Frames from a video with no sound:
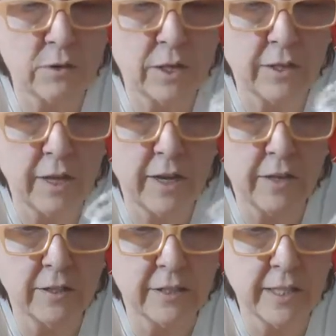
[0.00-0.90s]
it was
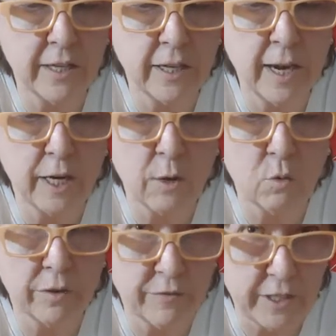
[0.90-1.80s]
online on sale, I
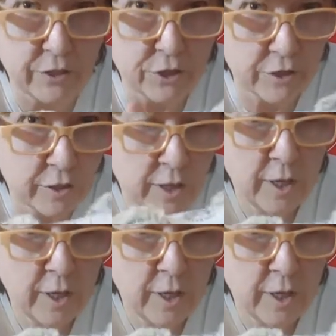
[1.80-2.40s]
got one of each